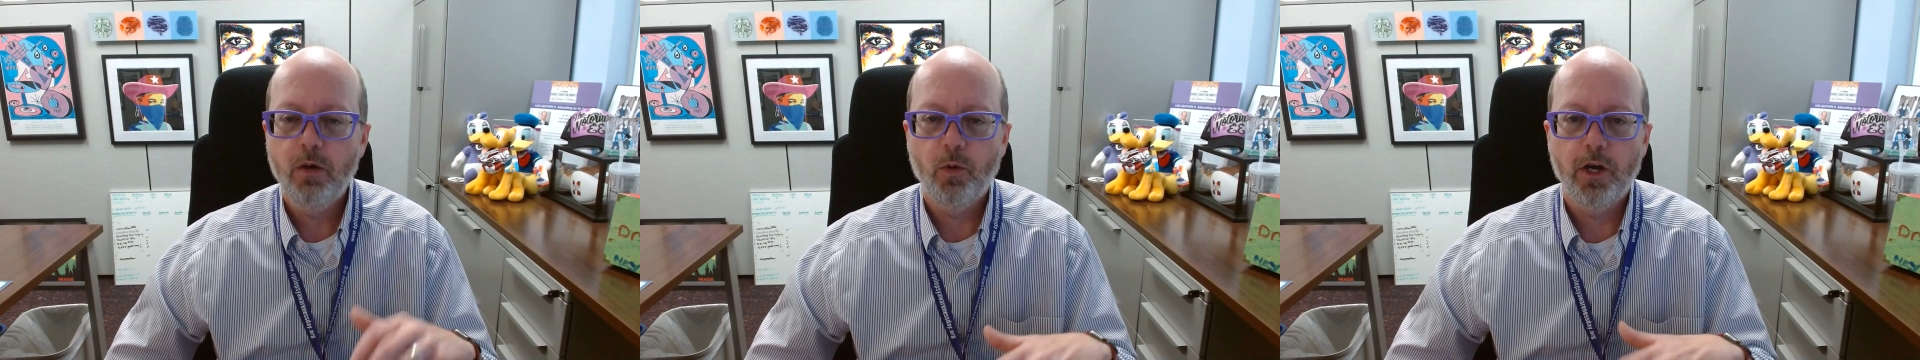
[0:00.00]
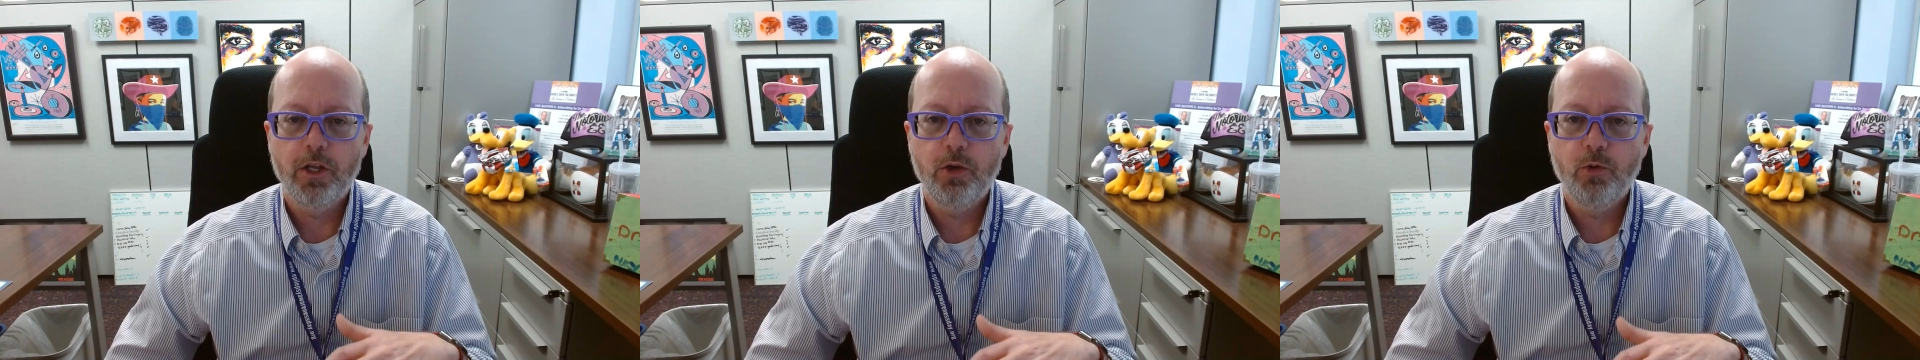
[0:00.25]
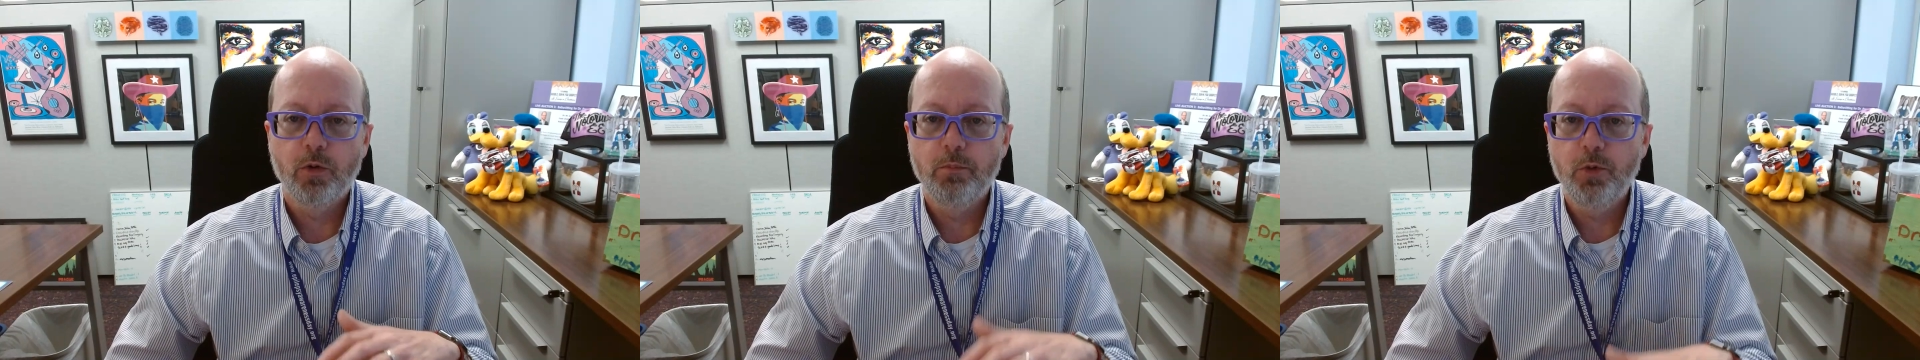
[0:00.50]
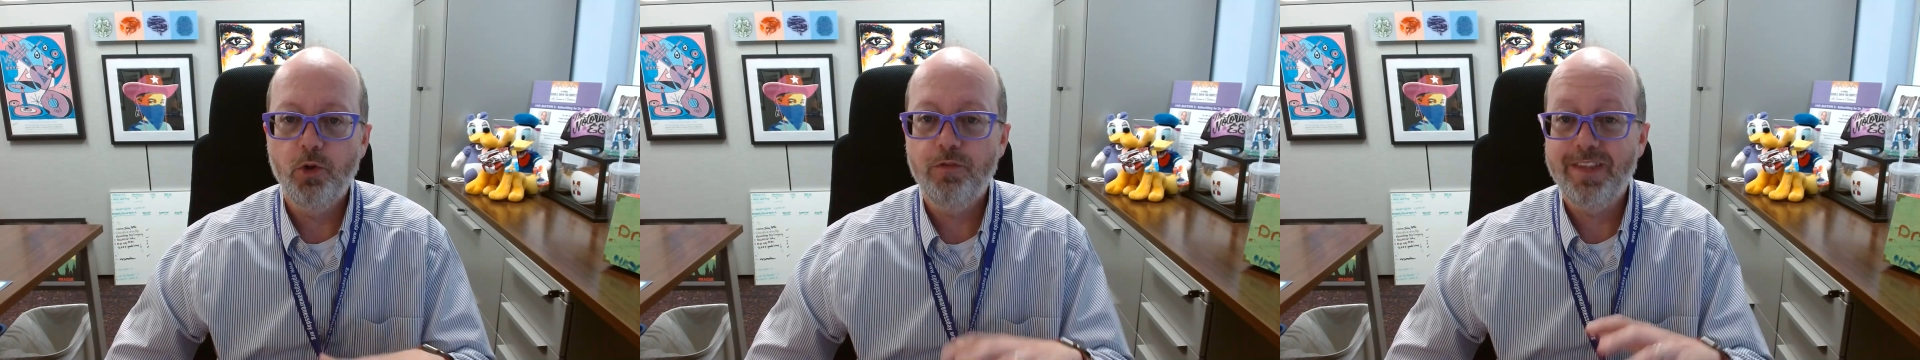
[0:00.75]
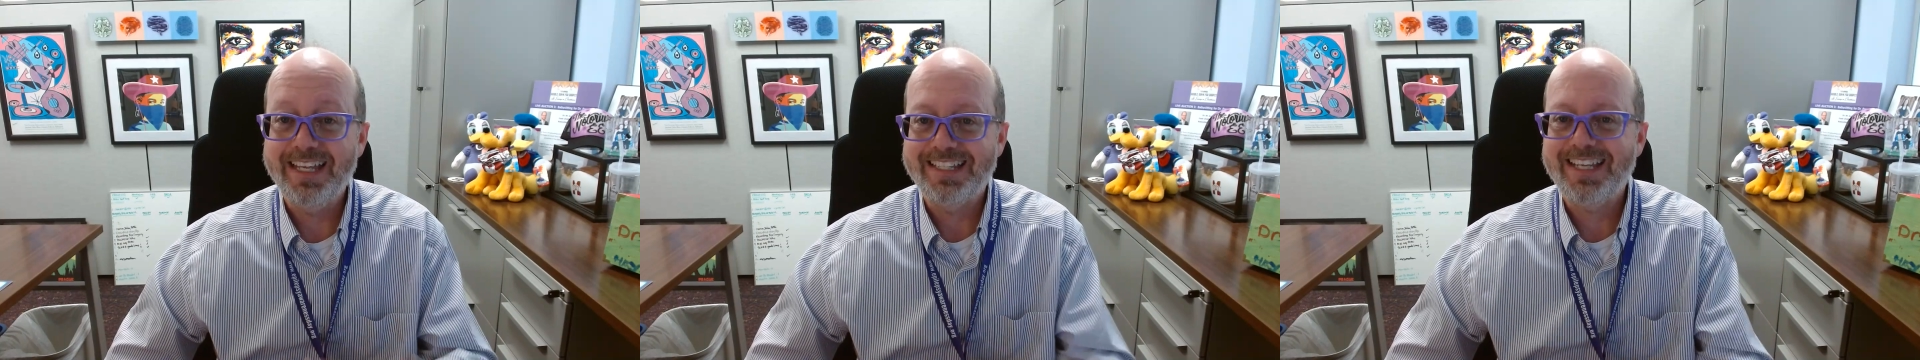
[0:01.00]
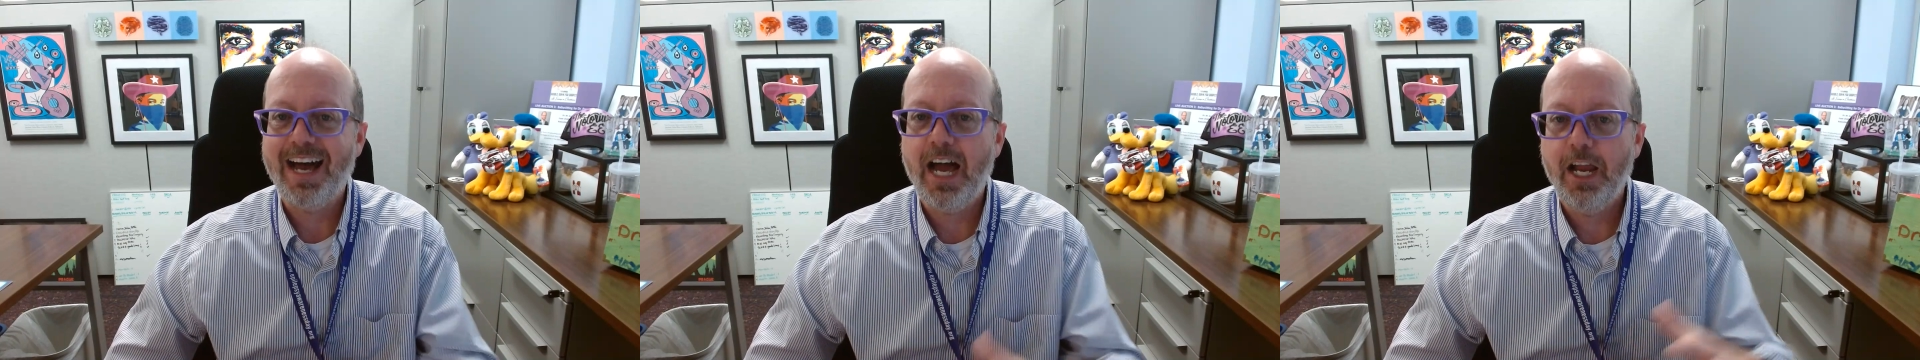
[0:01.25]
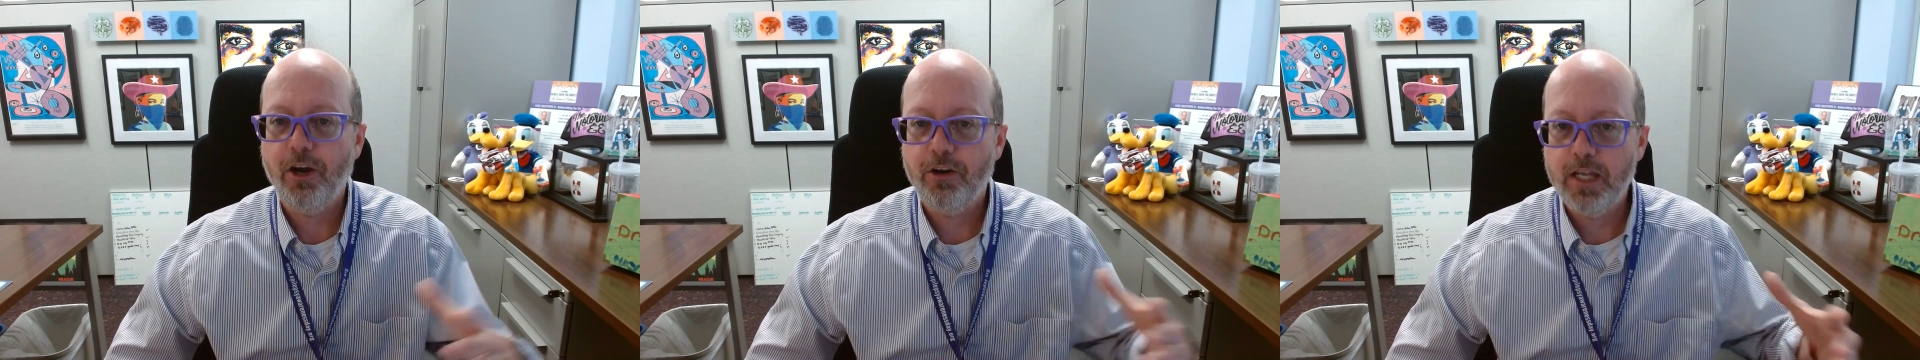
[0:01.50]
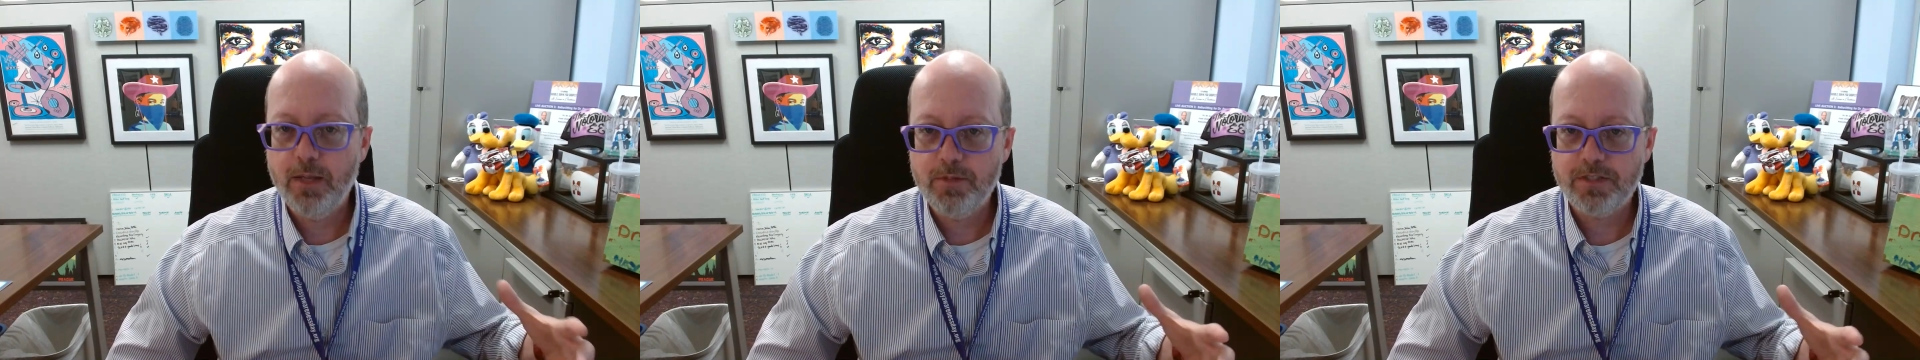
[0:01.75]
where you remove the entire
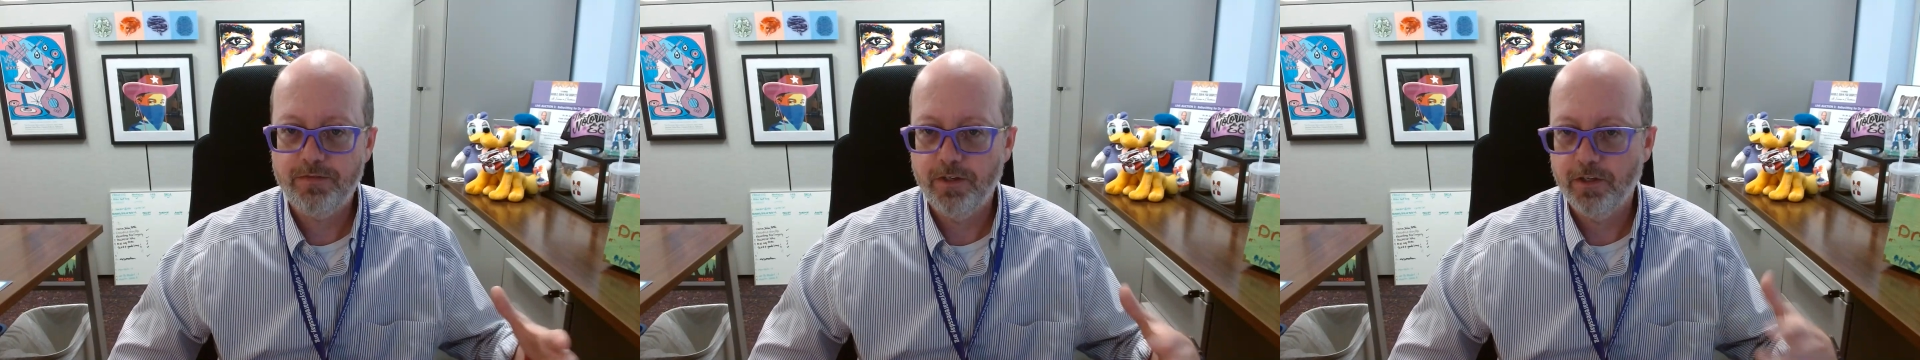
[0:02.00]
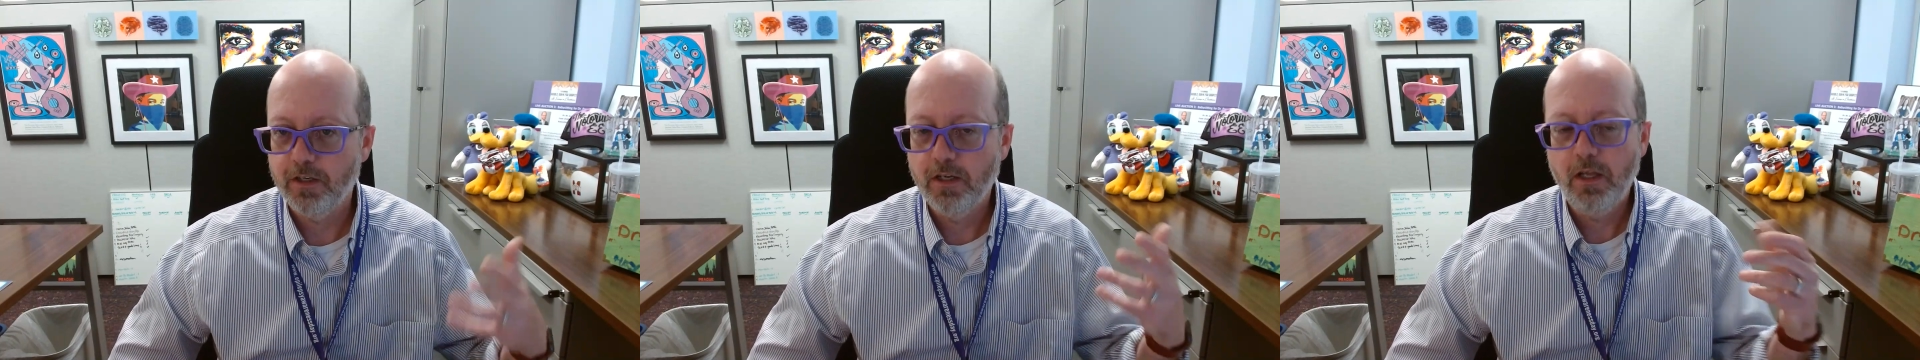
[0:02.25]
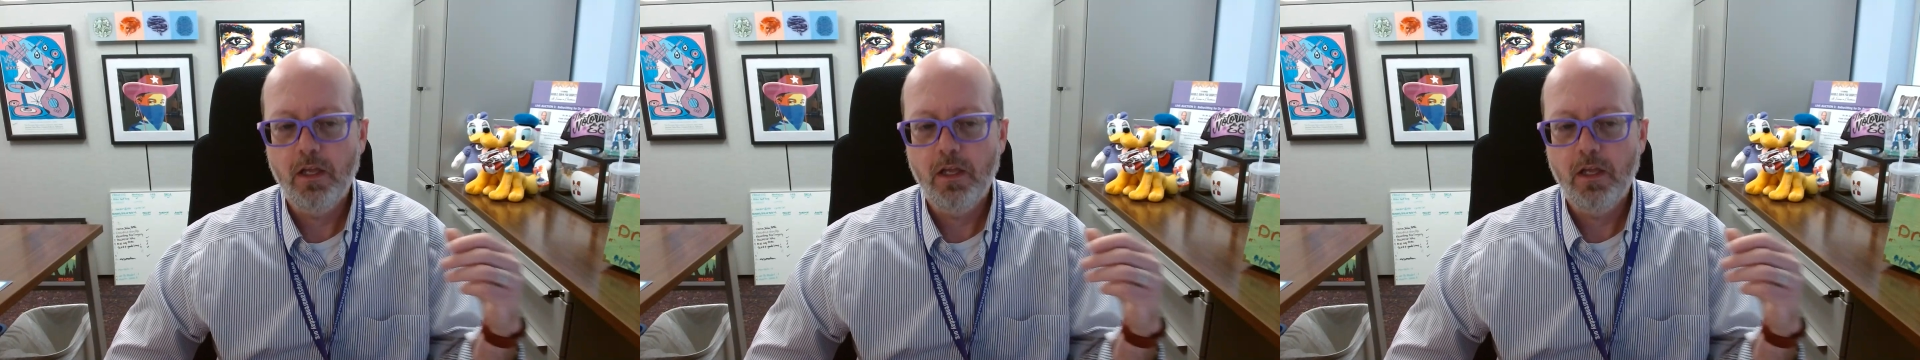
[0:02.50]
hemisphere.